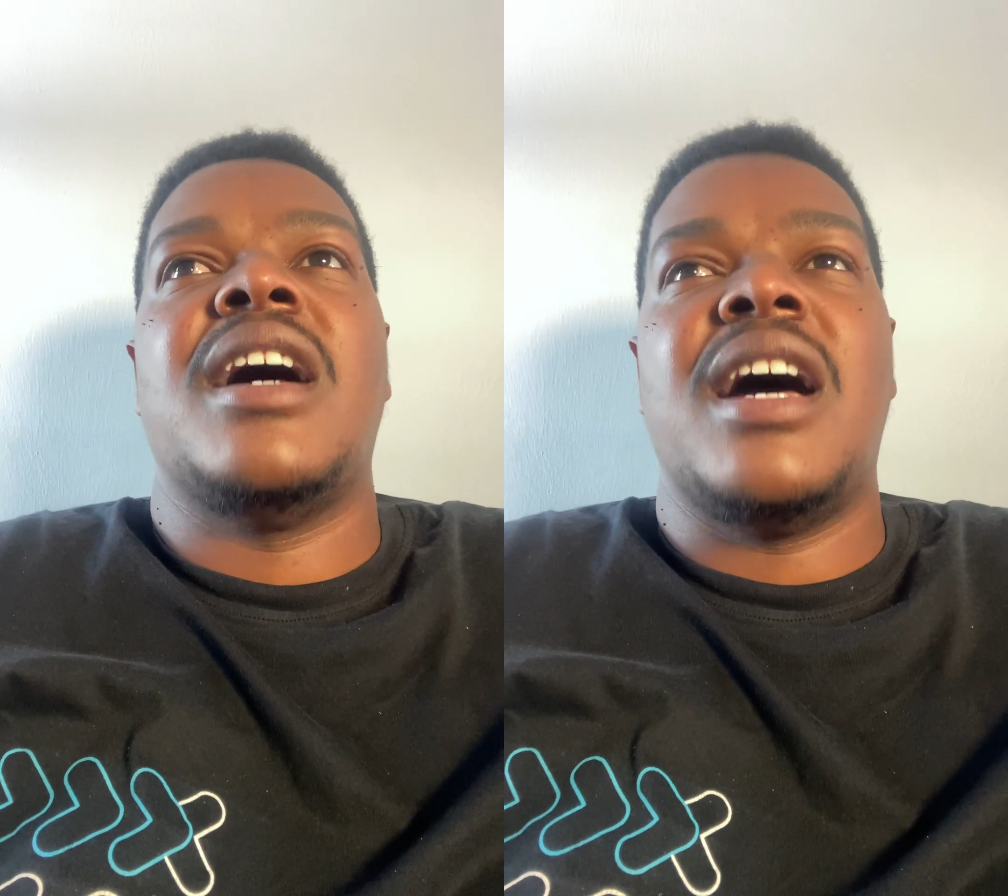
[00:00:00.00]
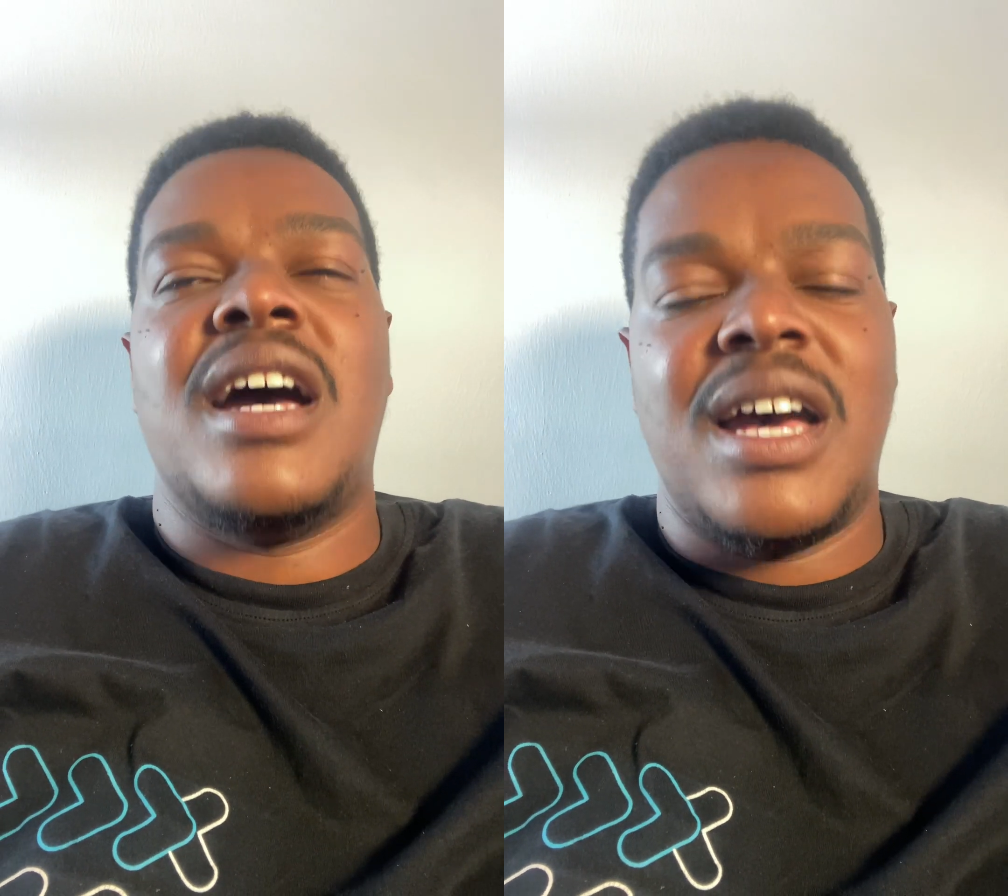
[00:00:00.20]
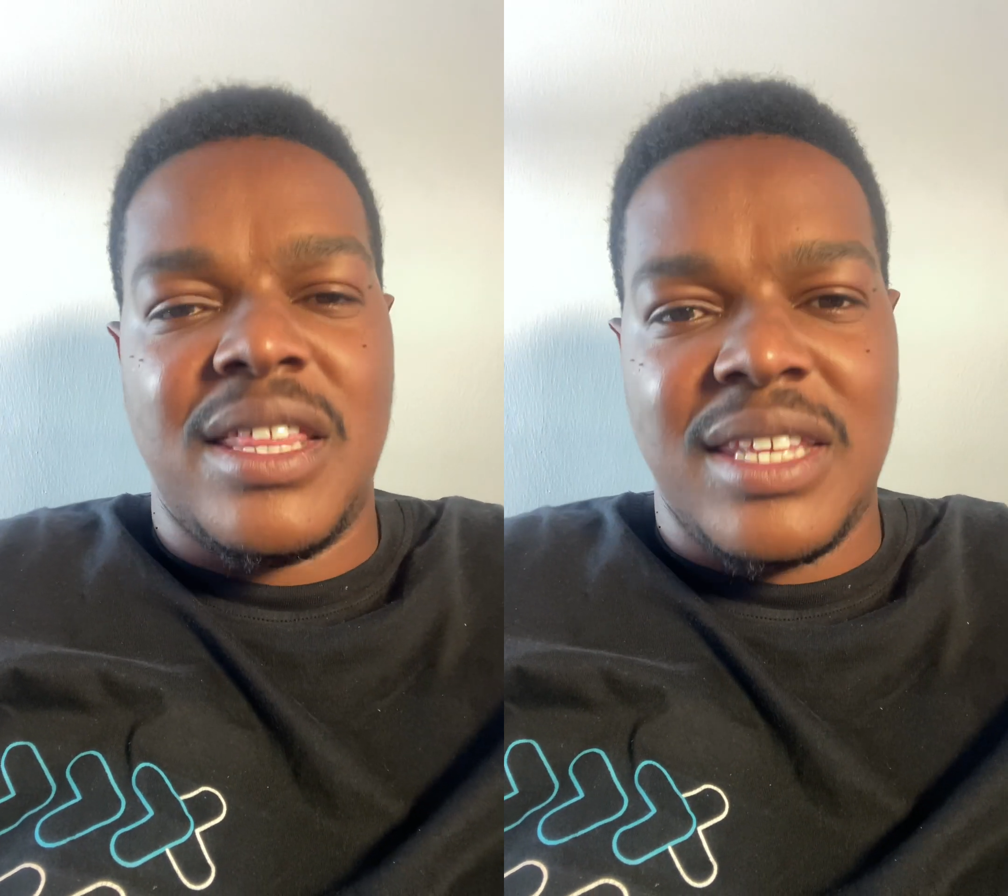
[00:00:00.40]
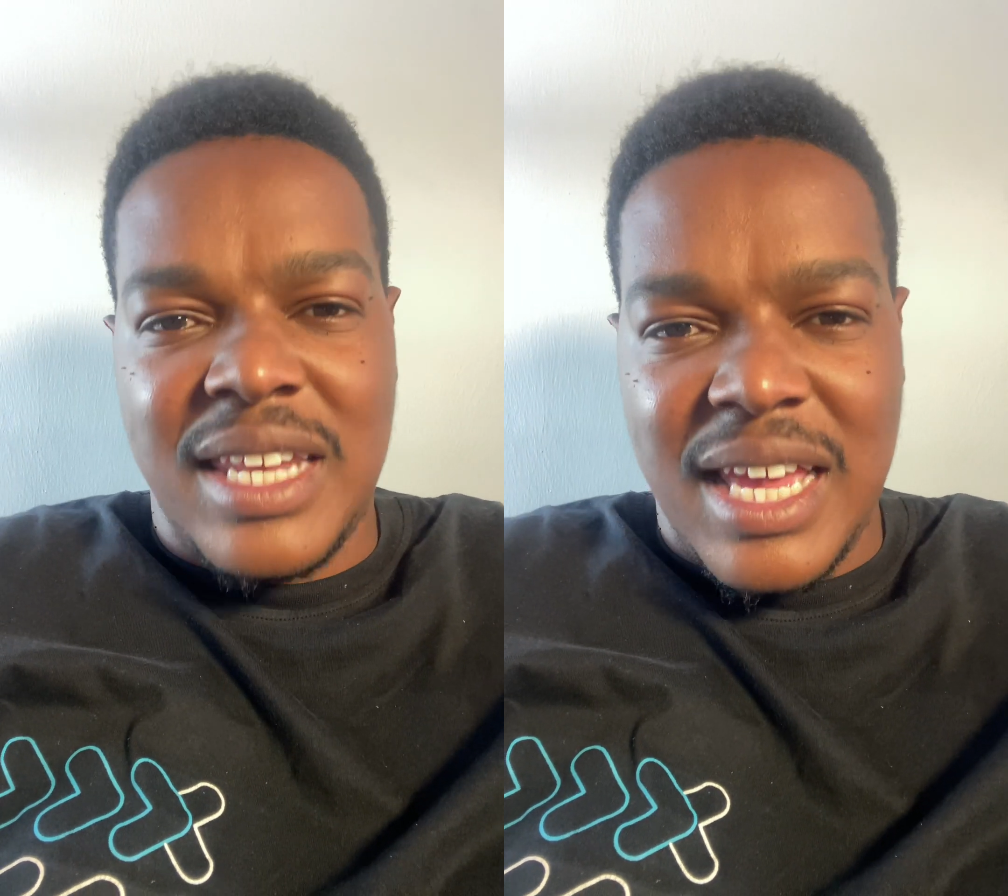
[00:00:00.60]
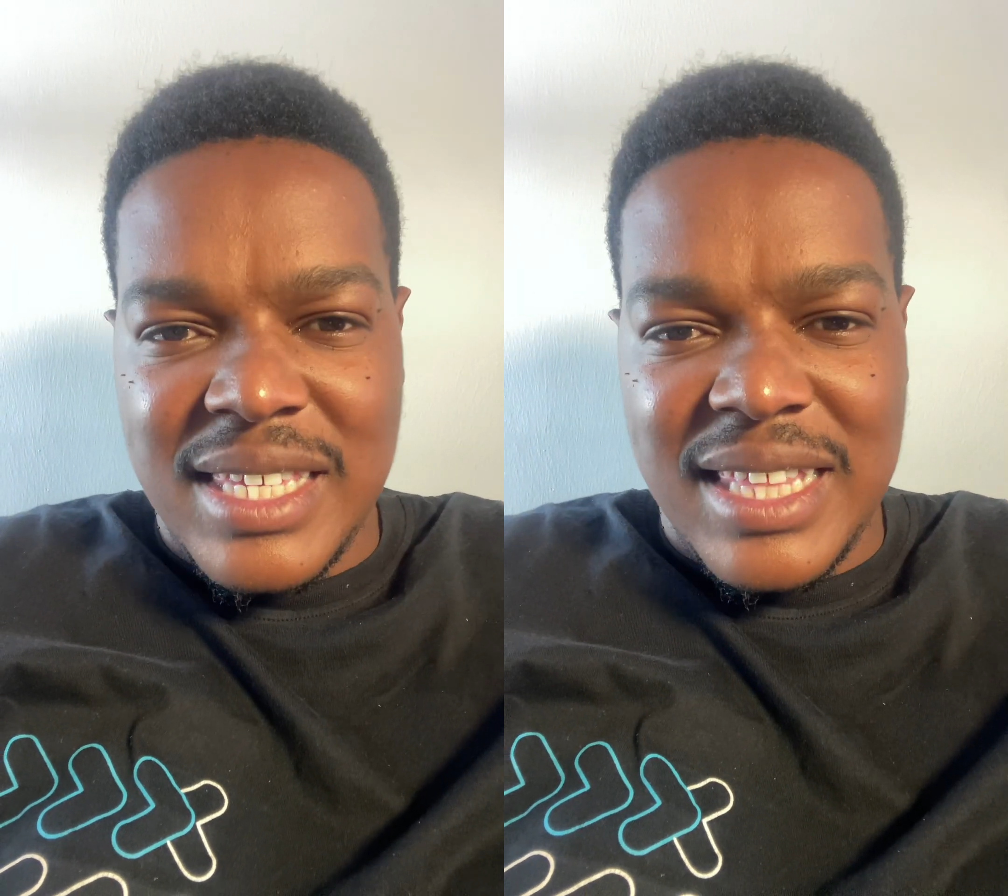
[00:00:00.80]
The
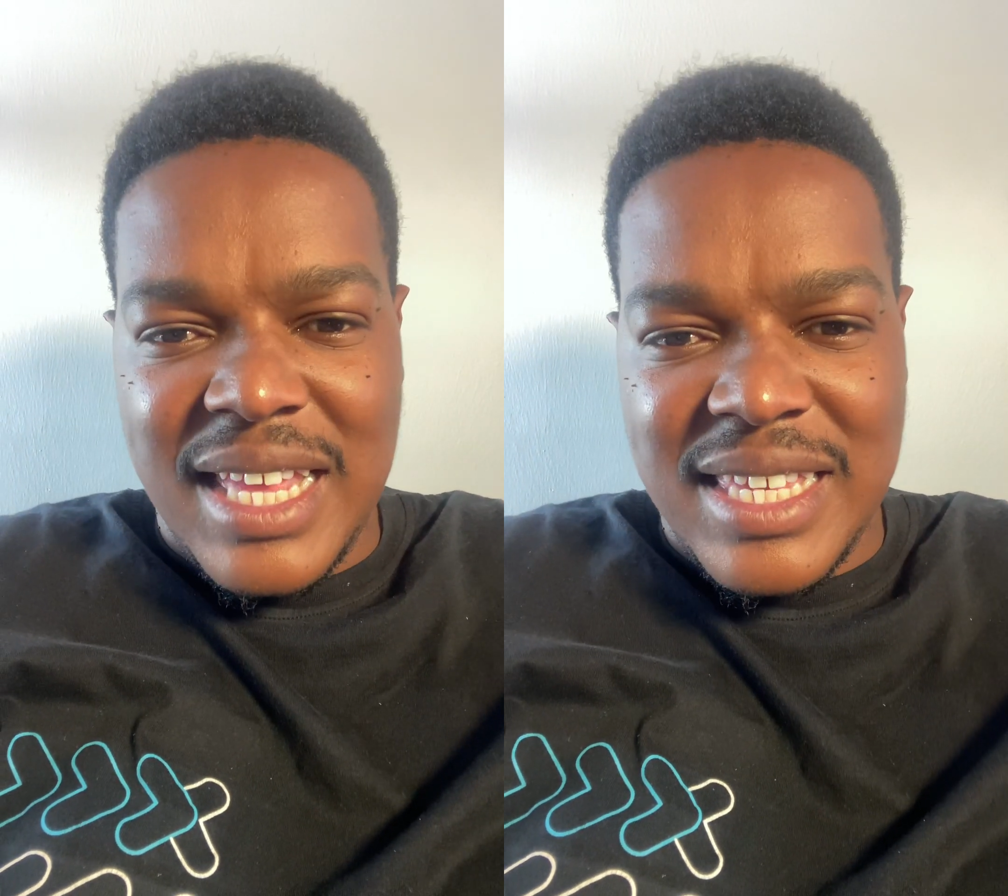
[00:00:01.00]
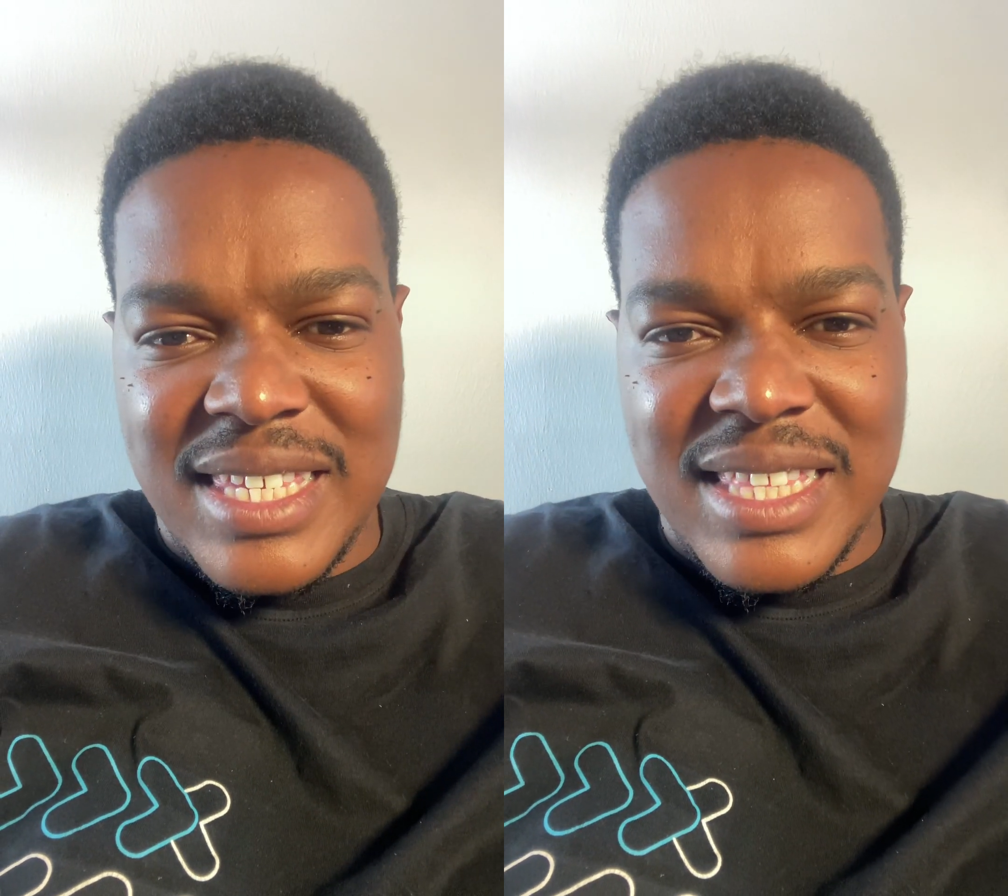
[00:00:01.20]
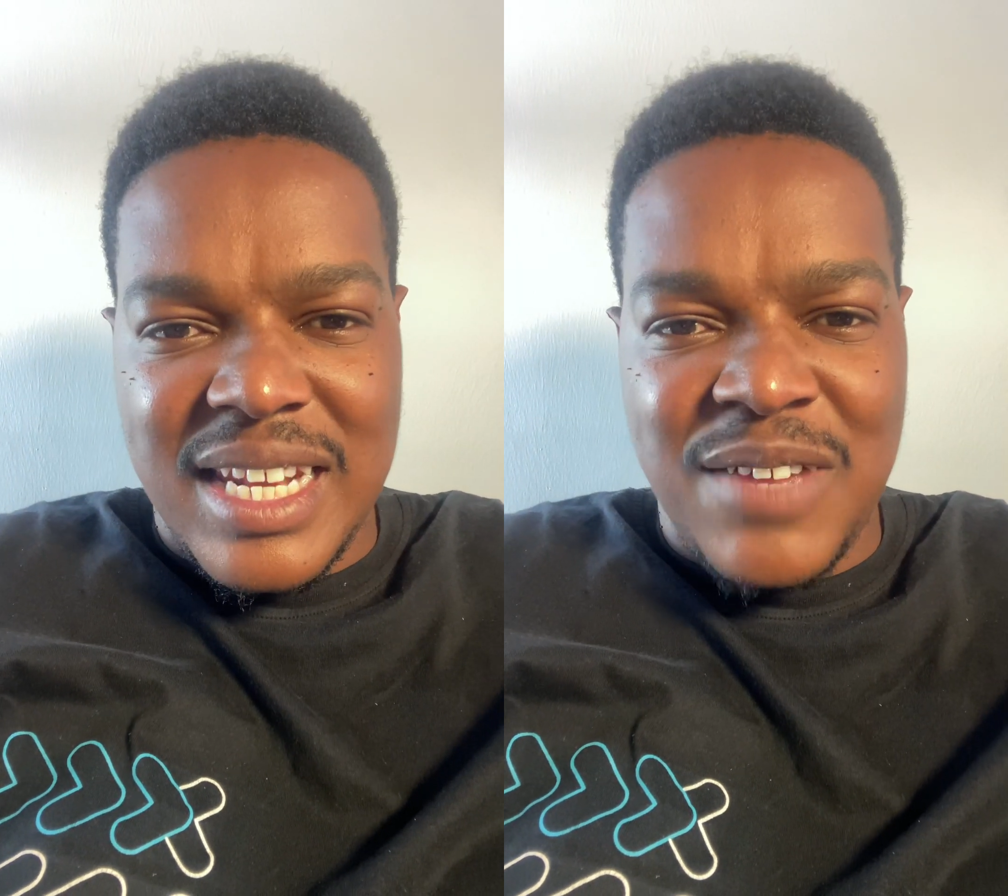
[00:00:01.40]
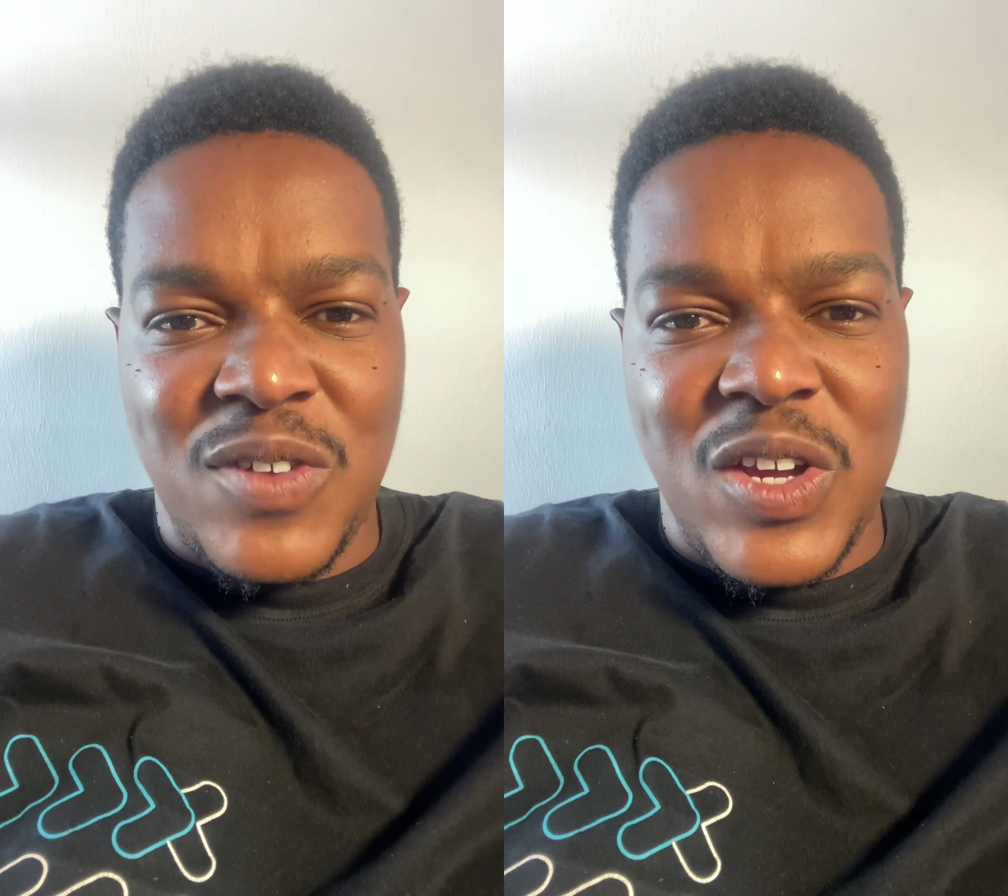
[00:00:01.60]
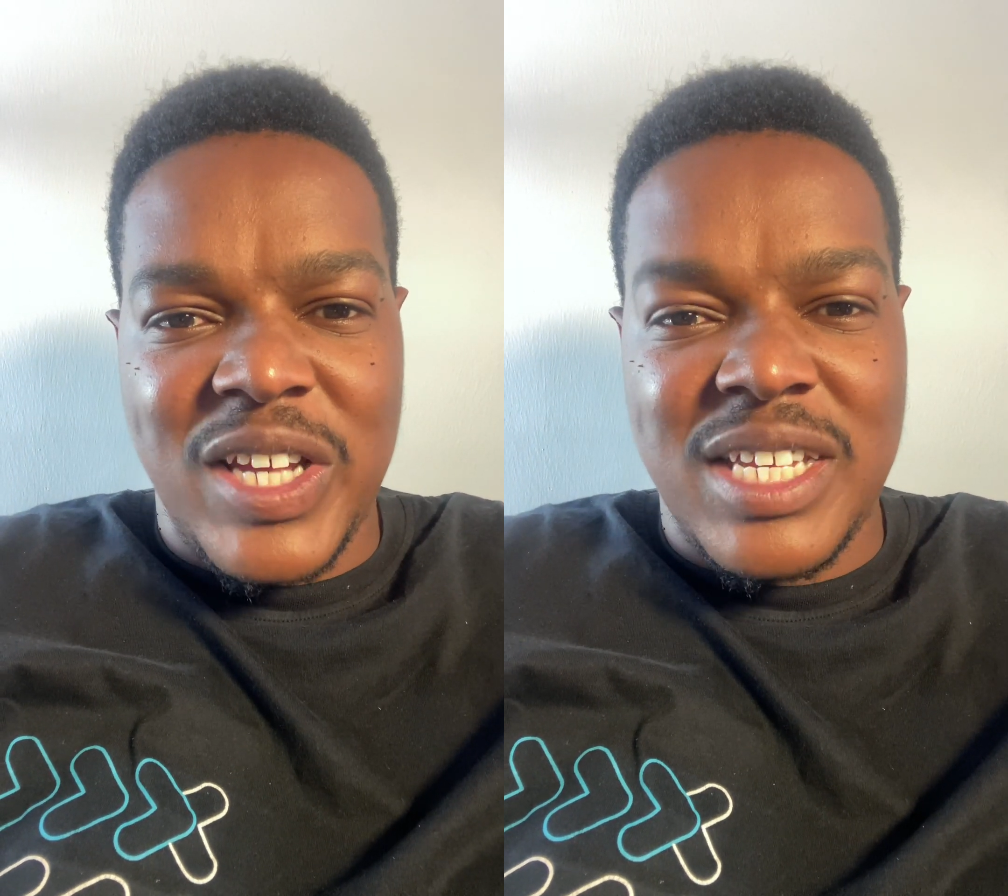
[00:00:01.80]
next lesson that I've
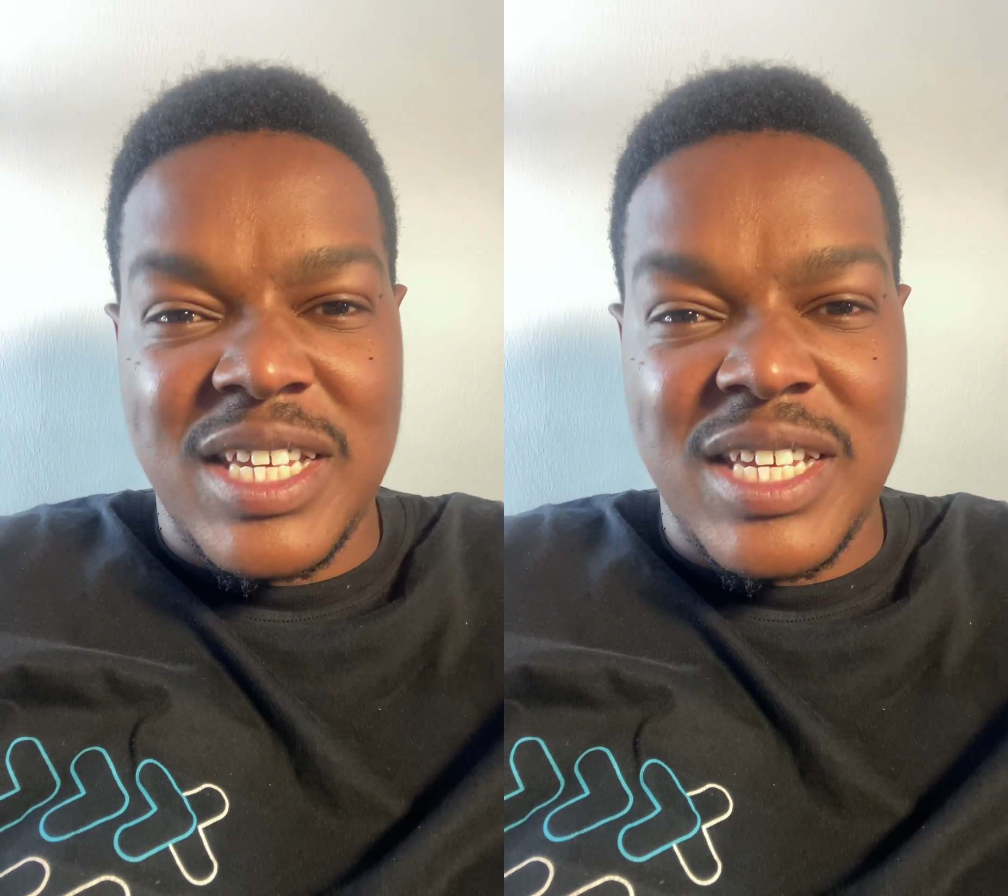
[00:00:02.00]
learned